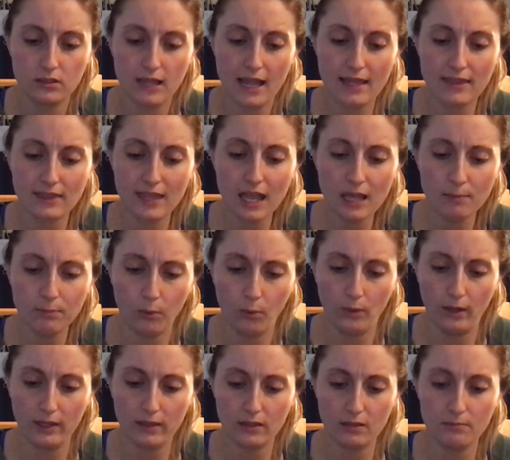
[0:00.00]
At that
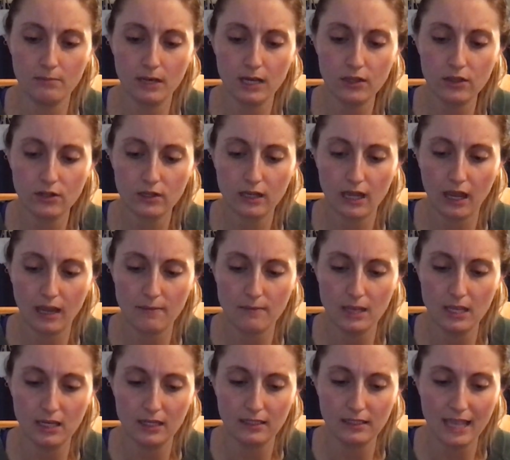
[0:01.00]
point, the mother came
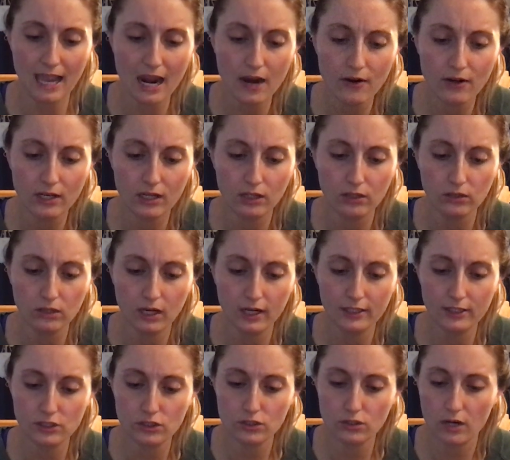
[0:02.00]
in, carrying a
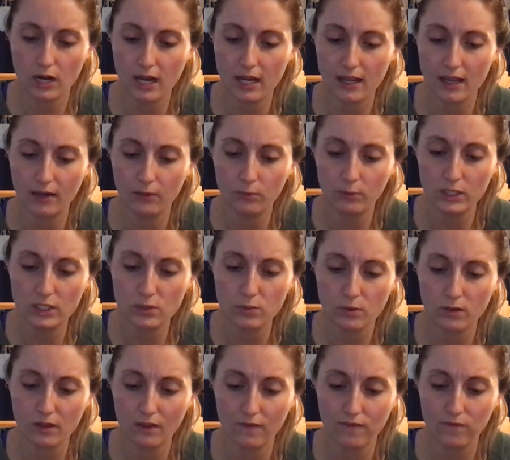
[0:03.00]
large tray on which
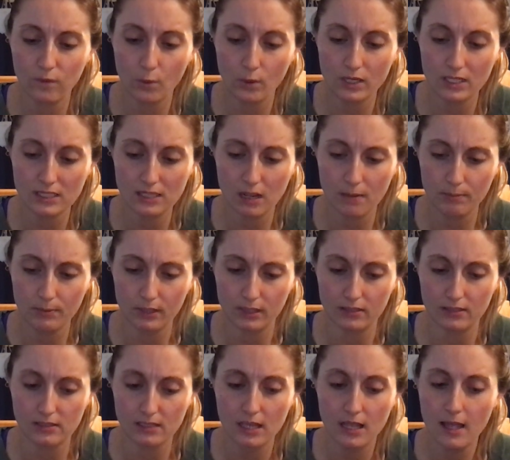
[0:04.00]
were the 4
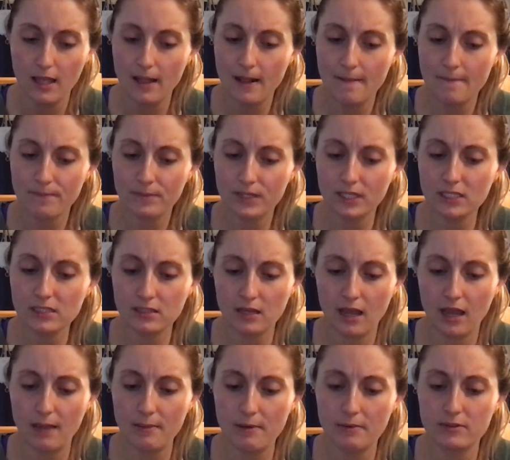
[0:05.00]
suppers. This
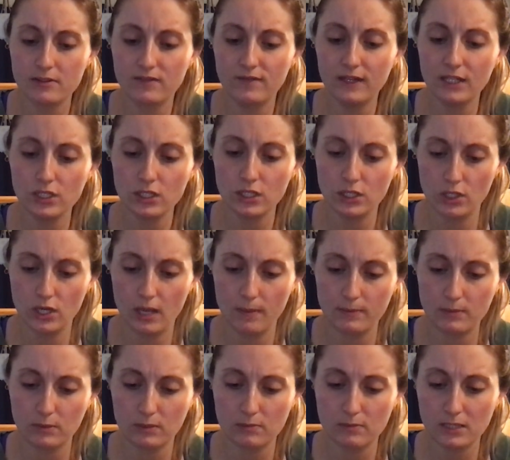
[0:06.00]
time it was fish and chips,
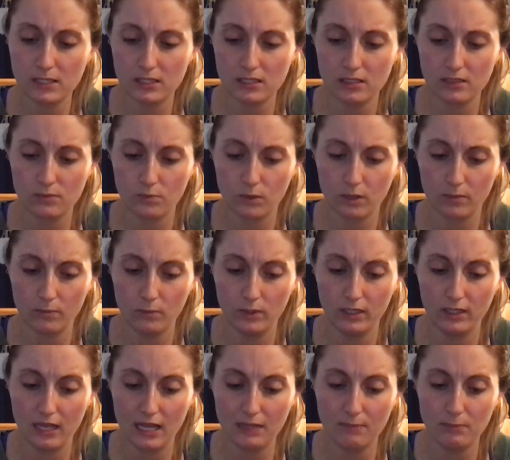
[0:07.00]
which Mrs.
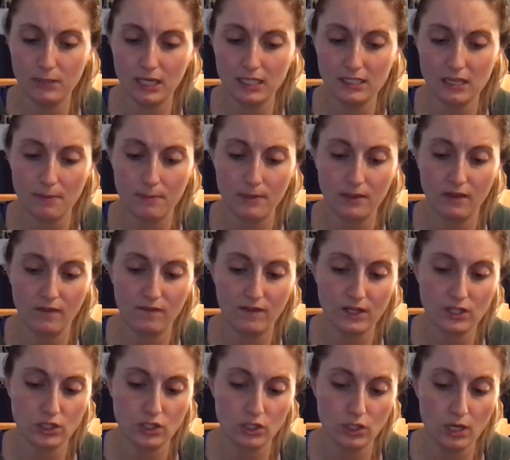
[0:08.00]
Wormwood had picked up in the
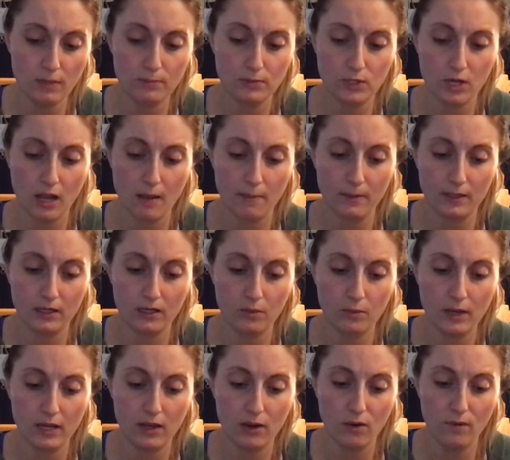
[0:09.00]
fish and chip shop on her
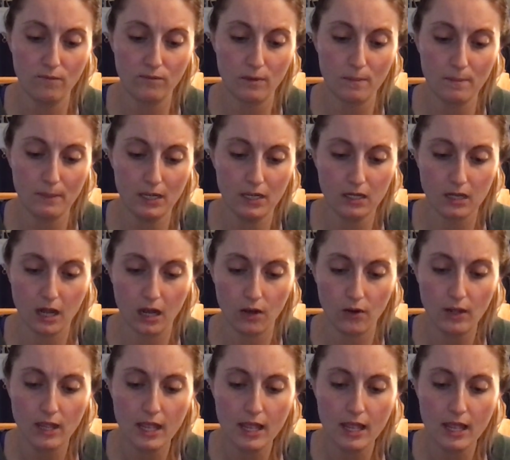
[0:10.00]
way home from Bingo.